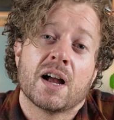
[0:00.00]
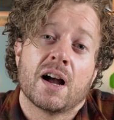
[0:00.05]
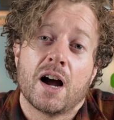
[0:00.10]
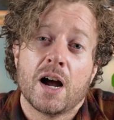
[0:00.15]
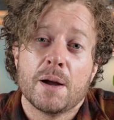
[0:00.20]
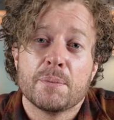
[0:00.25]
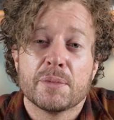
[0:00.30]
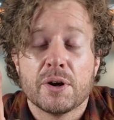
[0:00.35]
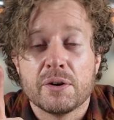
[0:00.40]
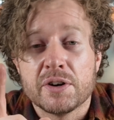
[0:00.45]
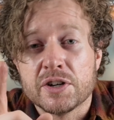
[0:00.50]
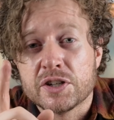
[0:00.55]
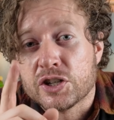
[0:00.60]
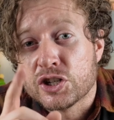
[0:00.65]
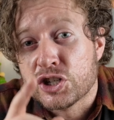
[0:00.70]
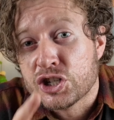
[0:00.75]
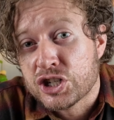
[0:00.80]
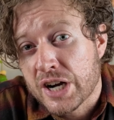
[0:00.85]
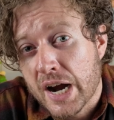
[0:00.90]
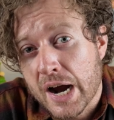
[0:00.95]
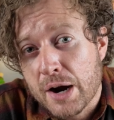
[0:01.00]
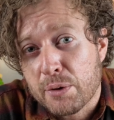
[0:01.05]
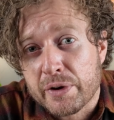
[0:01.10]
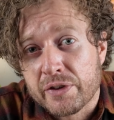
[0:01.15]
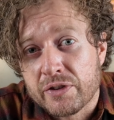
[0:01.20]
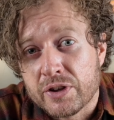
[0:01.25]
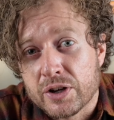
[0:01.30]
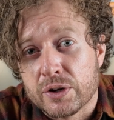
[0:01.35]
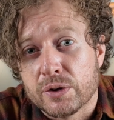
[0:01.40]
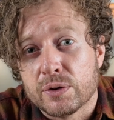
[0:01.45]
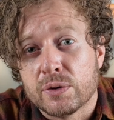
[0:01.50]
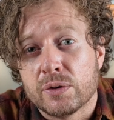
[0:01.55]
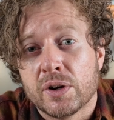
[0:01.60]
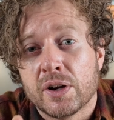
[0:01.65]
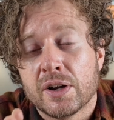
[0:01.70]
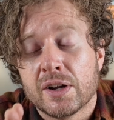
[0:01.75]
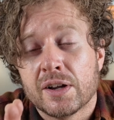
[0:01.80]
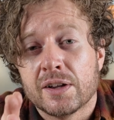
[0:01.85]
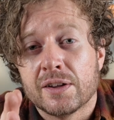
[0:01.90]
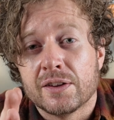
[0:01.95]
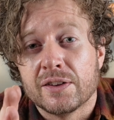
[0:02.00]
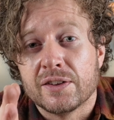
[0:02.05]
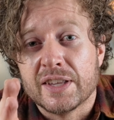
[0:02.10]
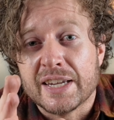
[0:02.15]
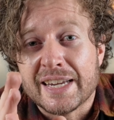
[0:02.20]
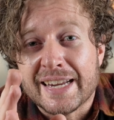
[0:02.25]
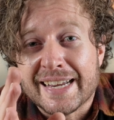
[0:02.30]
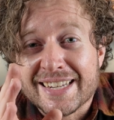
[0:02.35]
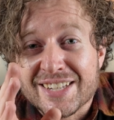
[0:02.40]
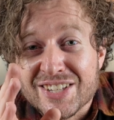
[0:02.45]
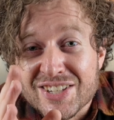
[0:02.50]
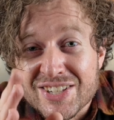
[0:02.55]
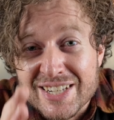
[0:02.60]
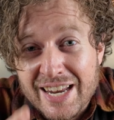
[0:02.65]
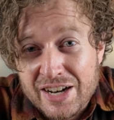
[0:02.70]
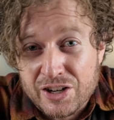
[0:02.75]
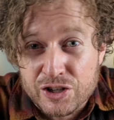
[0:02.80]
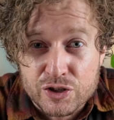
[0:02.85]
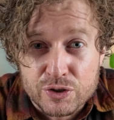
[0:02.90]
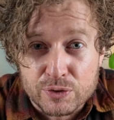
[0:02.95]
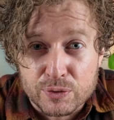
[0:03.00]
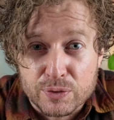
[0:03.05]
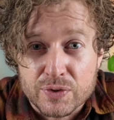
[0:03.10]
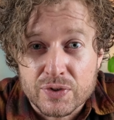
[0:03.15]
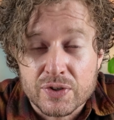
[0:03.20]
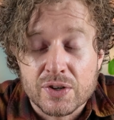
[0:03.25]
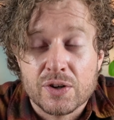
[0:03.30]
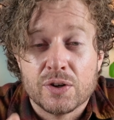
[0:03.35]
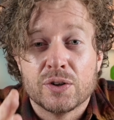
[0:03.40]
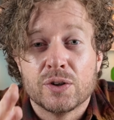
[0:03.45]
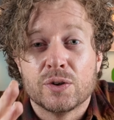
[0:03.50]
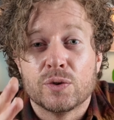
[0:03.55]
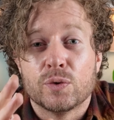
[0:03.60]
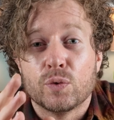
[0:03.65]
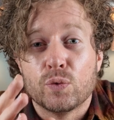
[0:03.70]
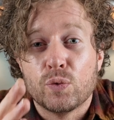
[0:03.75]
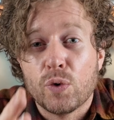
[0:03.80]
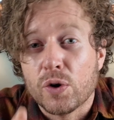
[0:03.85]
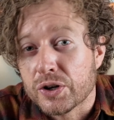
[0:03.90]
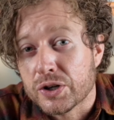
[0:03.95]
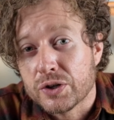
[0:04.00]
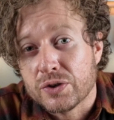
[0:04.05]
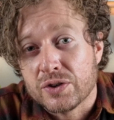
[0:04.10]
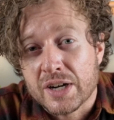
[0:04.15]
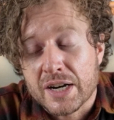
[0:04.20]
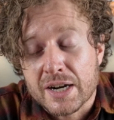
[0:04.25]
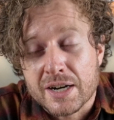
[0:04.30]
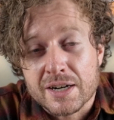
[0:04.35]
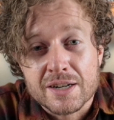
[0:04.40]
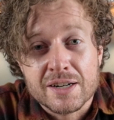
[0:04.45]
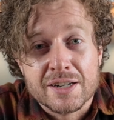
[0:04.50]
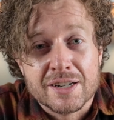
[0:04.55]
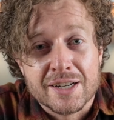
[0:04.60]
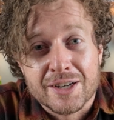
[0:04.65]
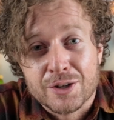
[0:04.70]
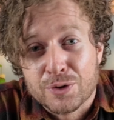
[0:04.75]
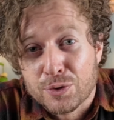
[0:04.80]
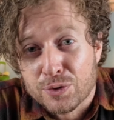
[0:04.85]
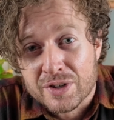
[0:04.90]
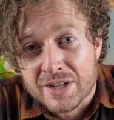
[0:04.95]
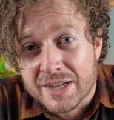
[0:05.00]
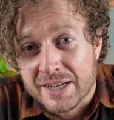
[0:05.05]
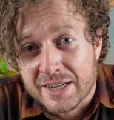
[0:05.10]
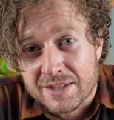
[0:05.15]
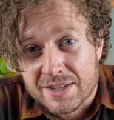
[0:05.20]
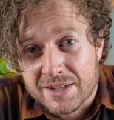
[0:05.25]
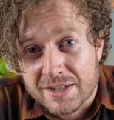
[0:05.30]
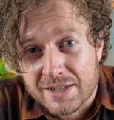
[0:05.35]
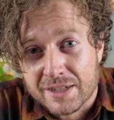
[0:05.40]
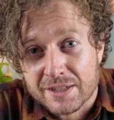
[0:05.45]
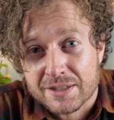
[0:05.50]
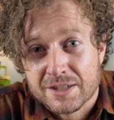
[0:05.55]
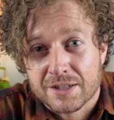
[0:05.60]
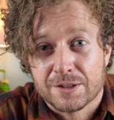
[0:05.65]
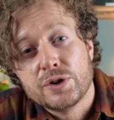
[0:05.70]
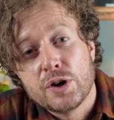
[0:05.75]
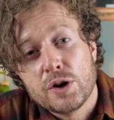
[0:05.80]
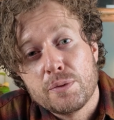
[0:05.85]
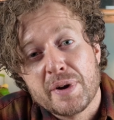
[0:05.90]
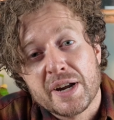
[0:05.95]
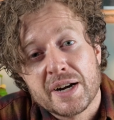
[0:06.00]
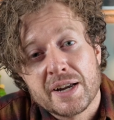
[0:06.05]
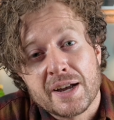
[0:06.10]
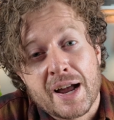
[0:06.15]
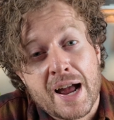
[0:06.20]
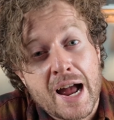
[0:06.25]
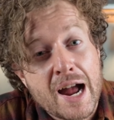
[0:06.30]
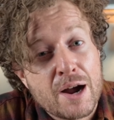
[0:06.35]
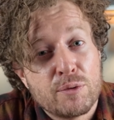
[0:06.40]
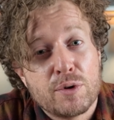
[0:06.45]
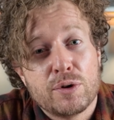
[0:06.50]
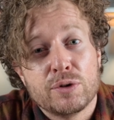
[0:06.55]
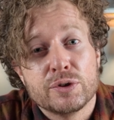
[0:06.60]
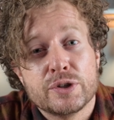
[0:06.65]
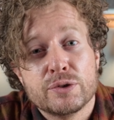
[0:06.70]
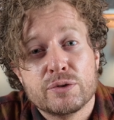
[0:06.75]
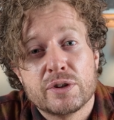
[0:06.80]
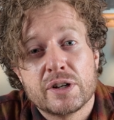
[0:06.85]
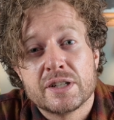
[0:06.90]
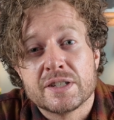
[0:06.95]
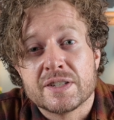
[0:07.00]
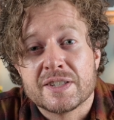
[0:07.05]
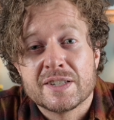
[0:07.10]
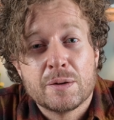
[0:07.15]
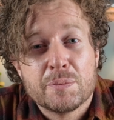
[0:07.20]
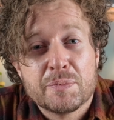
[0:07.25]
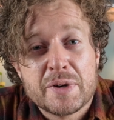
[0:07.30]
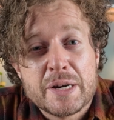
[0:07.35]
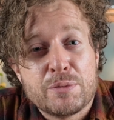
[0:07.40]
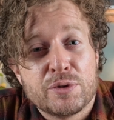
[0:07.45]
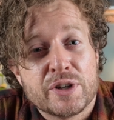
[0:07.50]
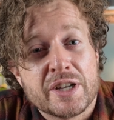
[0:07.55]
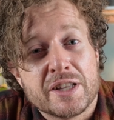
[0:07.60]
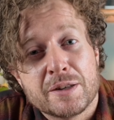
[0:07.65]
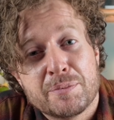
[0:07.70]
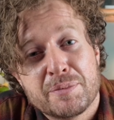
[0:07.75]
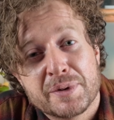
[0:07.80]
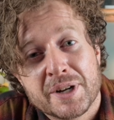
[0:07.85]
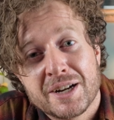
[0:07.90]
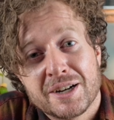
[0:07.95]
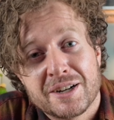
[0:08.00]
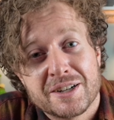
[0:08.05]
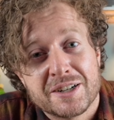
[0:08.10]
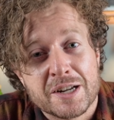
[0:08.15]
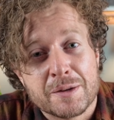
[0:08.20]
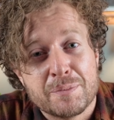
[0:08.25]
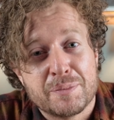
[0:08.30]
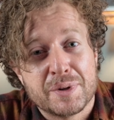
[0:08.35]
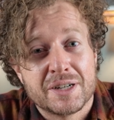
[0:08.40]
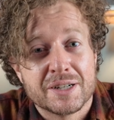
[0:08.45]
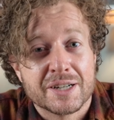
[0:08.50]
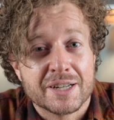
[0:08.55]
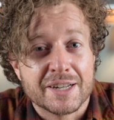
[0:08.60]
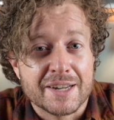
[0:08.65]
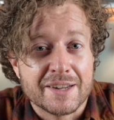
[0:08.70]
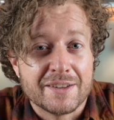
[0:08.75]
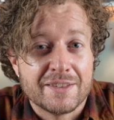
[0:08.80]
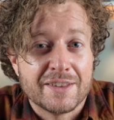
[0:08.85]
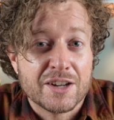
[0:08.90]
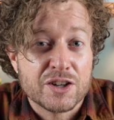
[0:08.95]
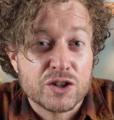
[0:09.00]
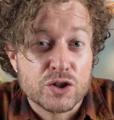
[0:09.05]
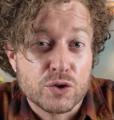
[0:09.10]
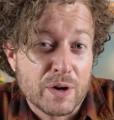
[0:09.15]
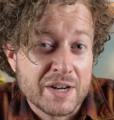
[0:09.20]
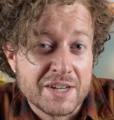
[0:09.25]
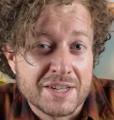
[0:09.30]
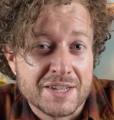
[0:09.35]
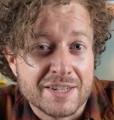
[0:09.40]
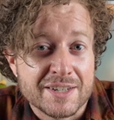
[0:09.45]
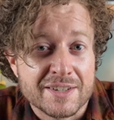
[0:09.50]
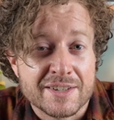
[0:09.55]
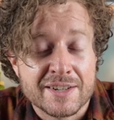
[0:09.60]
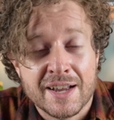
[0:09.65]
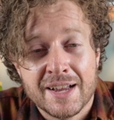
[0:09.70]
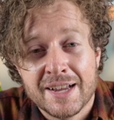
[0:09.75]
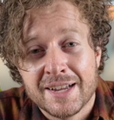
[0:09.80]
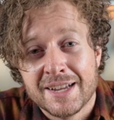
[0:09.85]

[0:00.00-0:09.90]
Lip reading: I'm going to share with you the essentials, what you need in order to get started. No matter how old you are, some people get the gardening bug in their 20s.